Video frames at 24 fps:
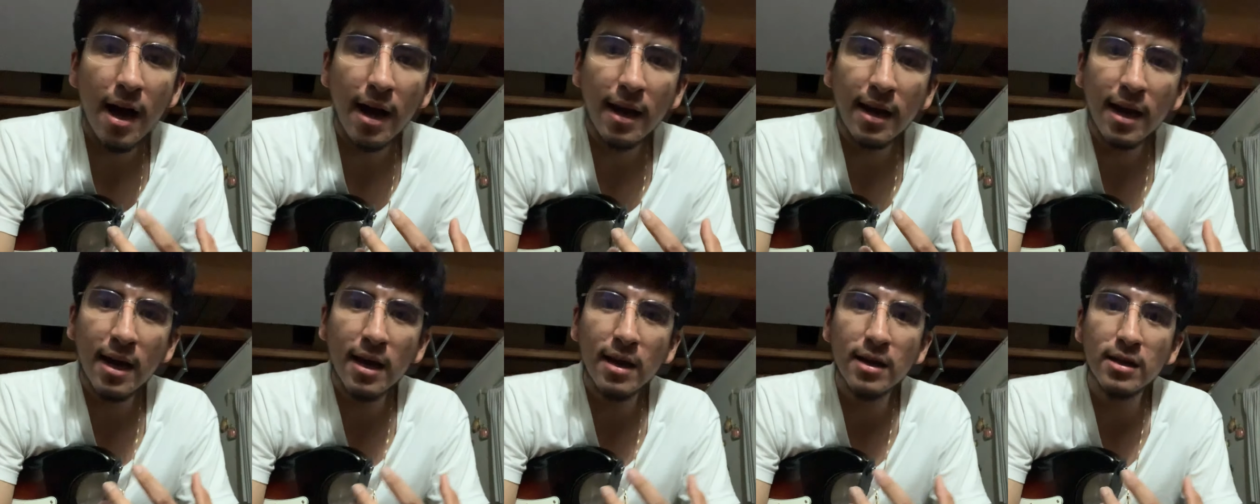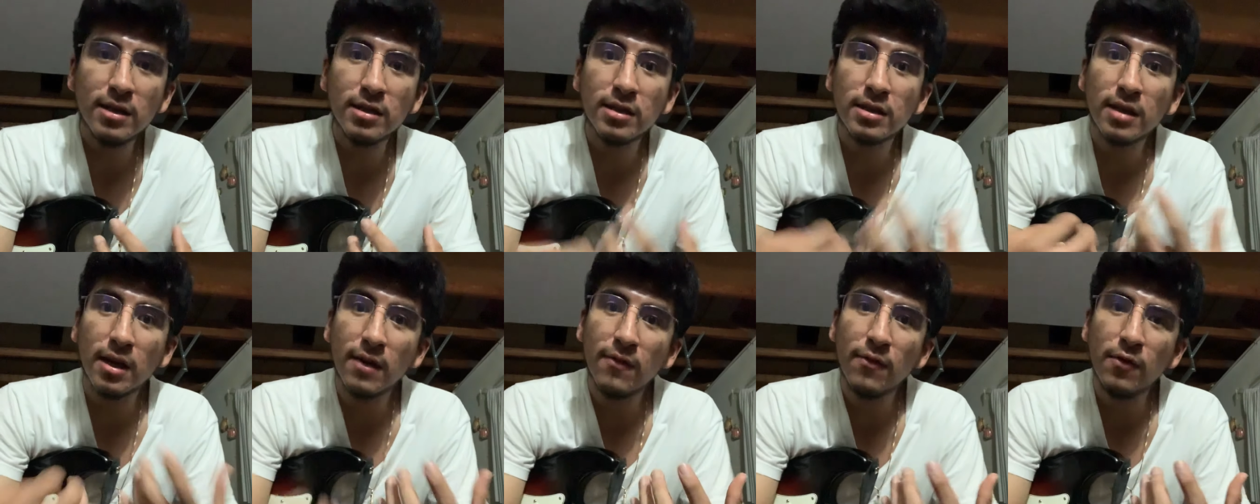kind of
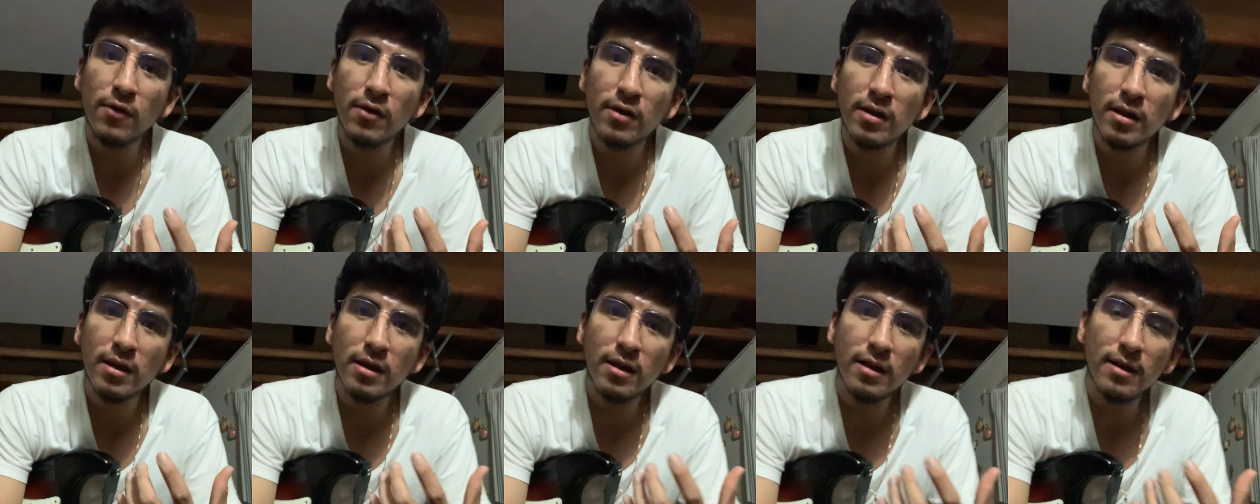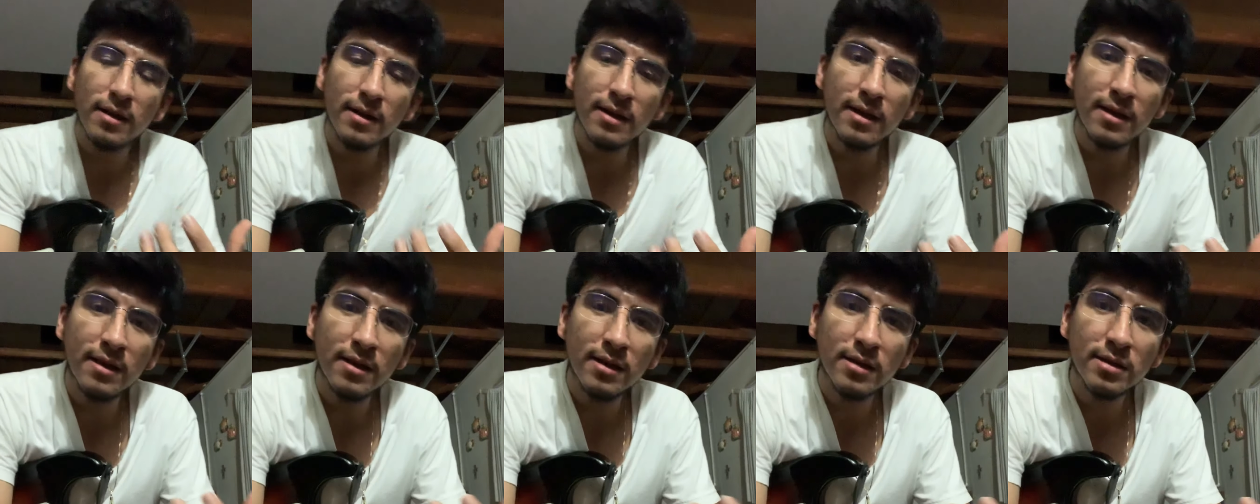discovered
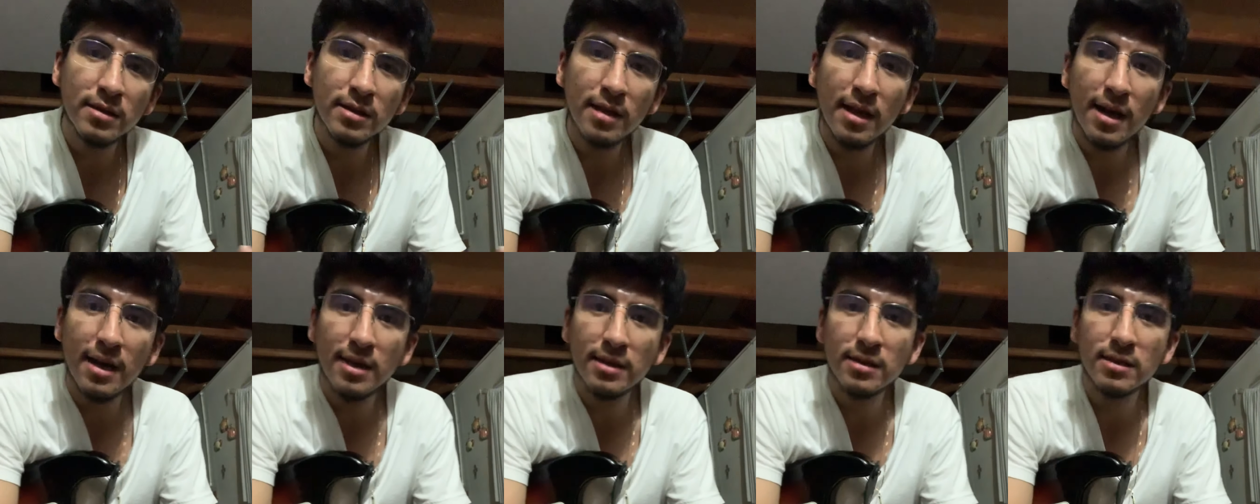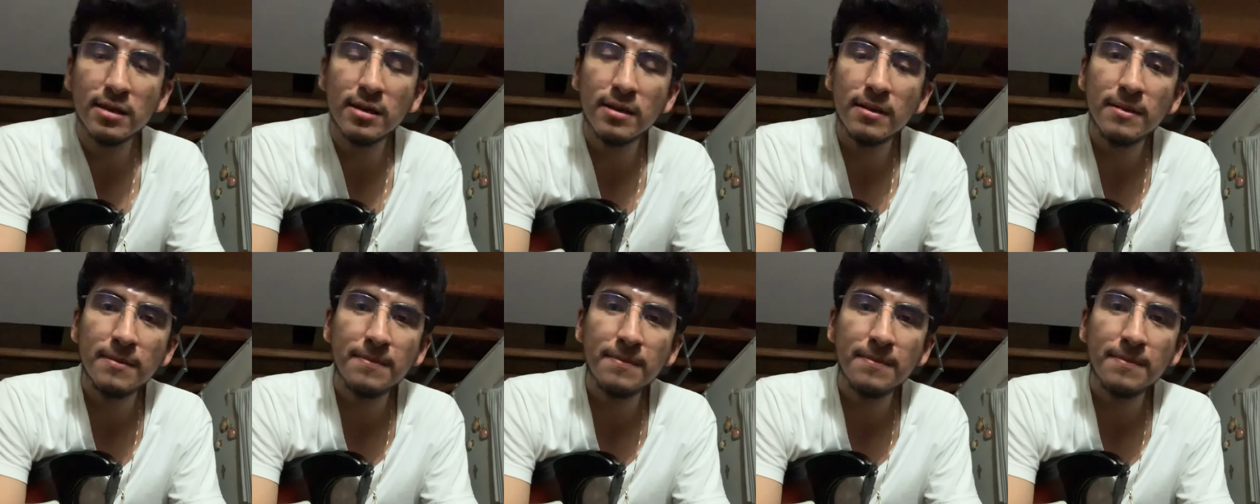in this last